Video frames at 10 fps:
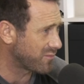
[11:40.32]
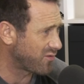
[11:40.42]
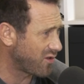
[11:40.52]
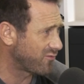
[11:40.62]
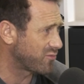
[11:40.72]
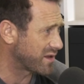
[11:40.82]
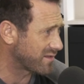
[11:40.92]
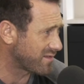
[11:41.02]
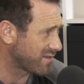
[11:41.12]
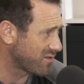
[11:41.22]
observer
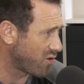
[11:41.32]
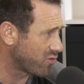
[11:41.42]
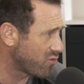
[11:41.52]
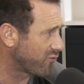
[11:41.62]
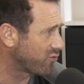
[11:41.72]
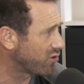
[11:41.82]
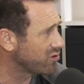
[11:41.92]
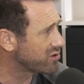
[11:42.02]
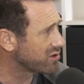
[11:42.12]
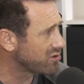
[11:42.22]
means there's not an awful
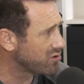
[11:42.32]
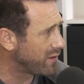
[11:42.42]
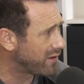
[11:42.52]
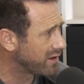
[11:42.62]
lot you can do about it.